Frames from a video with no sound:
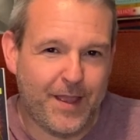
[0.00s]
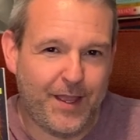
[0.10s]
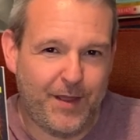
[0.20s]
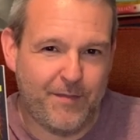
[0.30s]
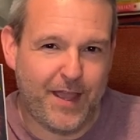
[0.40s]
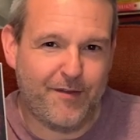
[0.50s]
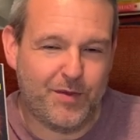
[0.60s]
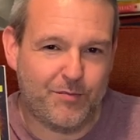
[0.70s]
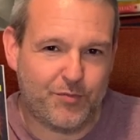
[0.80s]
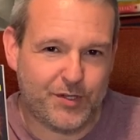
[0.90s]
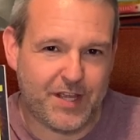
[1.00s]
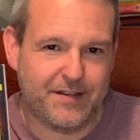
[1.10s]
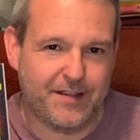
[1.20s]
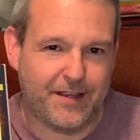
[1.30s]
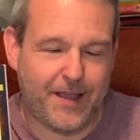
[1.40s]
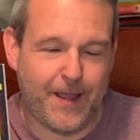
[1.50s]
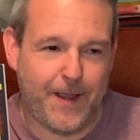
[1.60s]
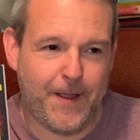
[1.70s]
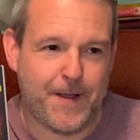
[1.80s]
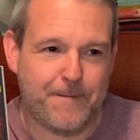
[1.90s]
he may have been presenting
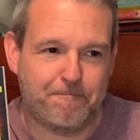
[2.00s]
a